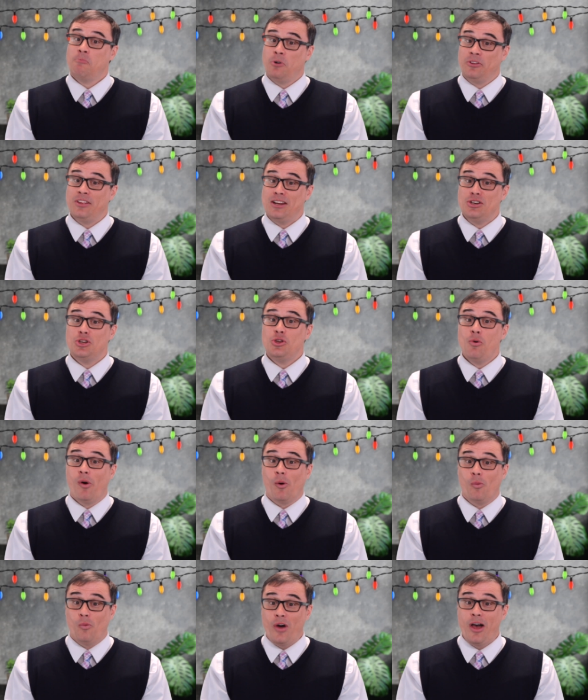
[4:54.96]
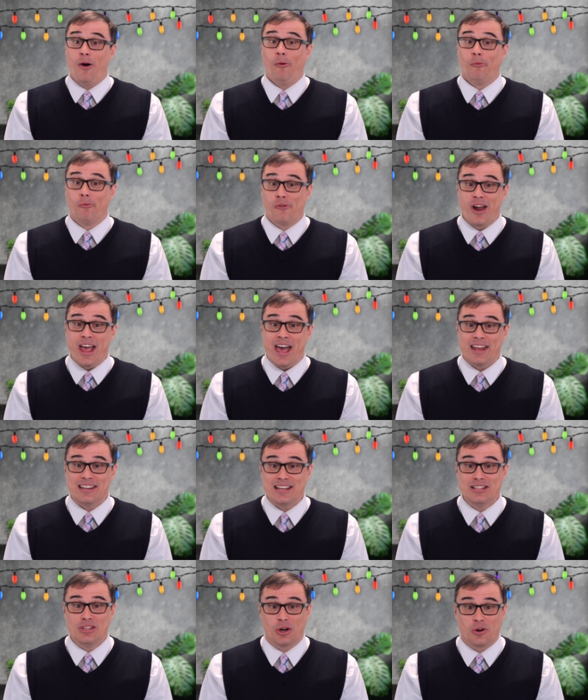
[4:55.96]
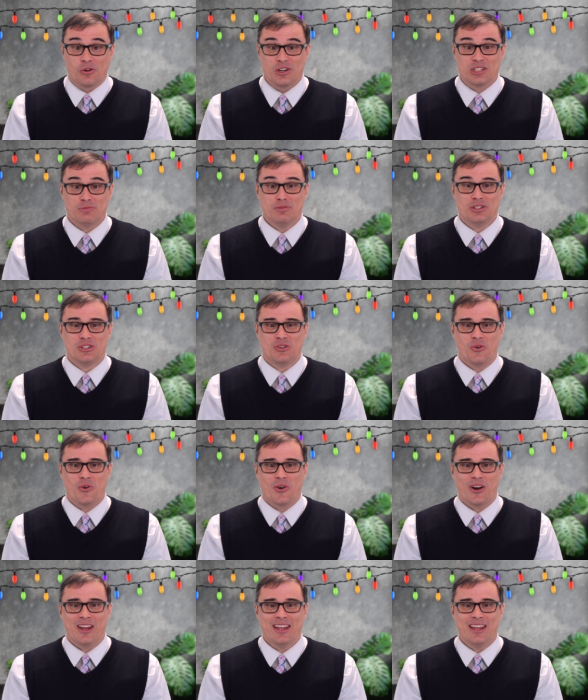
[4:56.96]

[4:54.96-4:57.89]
well, then you are well read in the Christmas story.